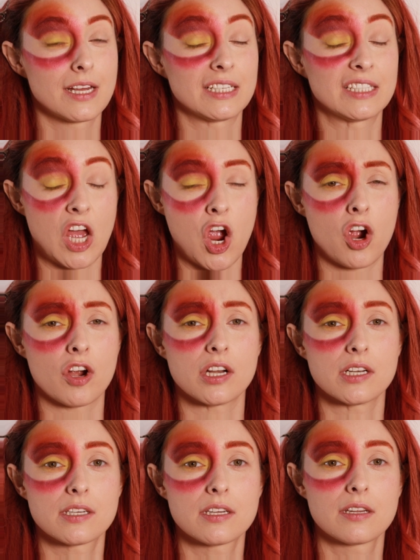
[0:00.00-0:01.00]
It's
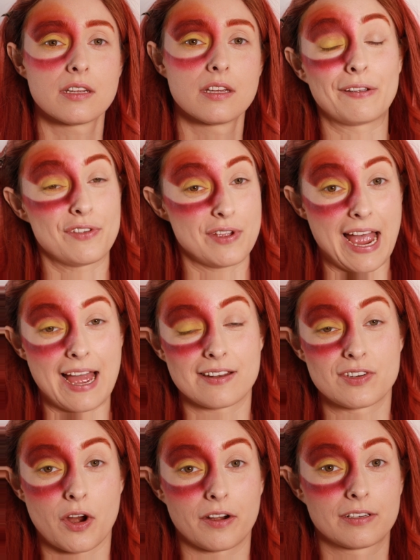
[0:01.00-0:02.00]
art. If you
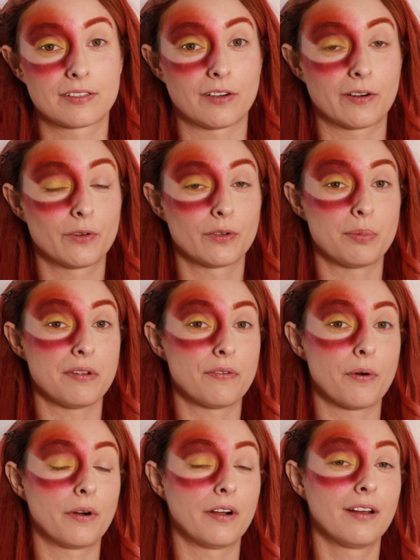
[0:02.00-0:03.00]
had dark circles
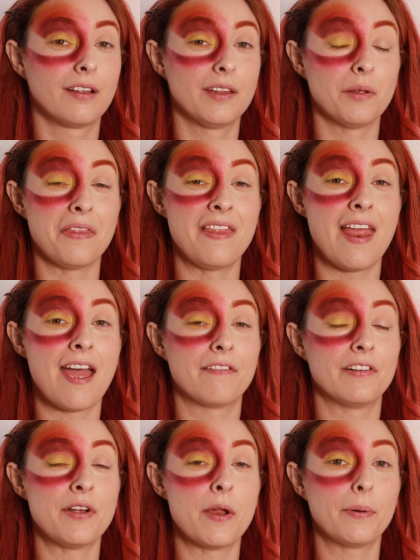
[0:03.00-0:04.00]
before, you'll
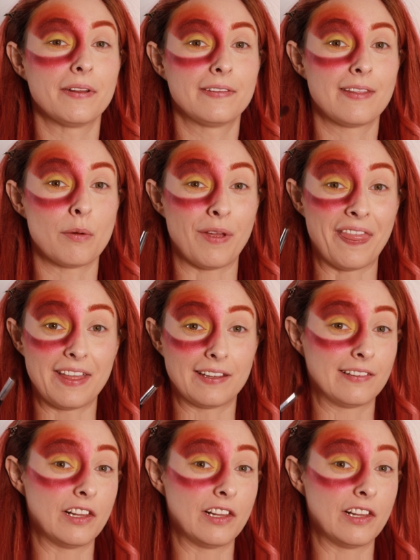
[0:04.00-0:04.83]
never notice them with this